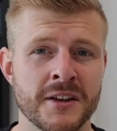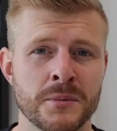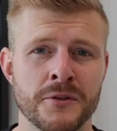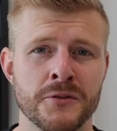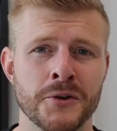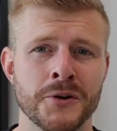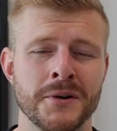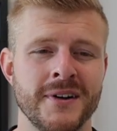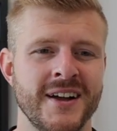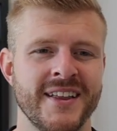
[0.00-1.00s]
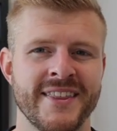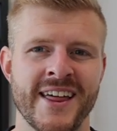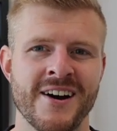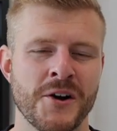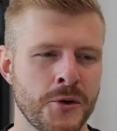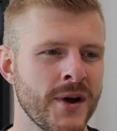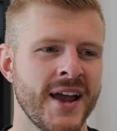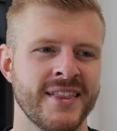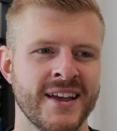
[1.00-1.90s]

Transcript: these before. They are great.